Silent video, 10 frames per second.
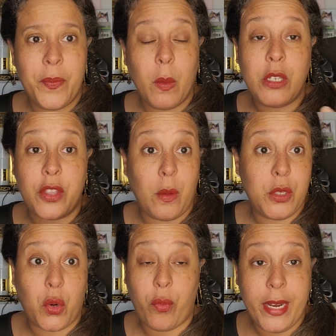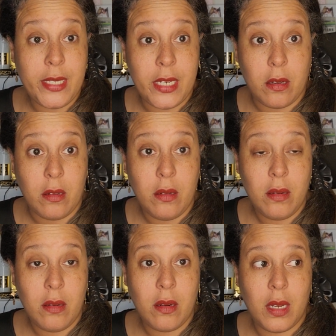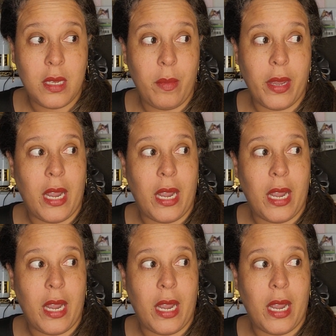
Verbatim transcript: which I thought was a great deal because I'm like,